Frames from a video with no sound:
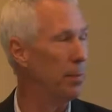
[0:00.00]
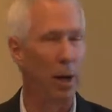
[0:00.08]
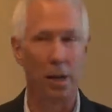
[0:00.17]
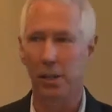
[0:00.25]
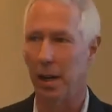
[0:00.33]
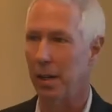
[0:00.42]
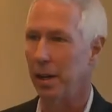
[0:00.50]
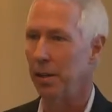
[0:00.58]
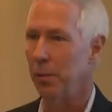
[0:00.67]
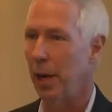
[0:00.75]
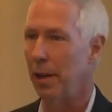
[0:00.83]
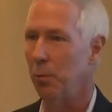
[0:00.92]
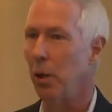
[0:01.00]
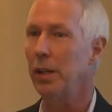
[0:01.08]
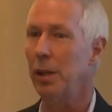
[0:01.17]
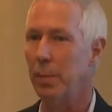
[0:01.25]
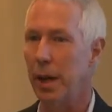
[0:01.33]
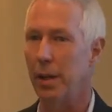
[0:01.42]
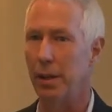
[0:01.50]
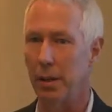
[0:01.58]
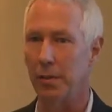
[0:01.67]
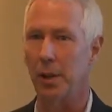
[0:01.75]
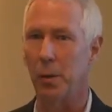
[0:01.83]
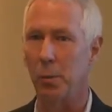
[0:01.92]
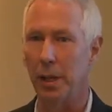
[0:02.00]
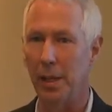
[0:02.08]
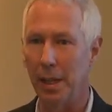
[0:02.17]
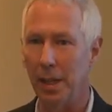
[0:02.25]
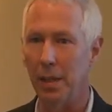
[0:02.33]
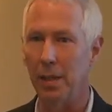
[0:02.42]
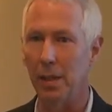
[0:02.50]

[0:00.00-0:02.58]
bar chart on the right. What competitors are we needing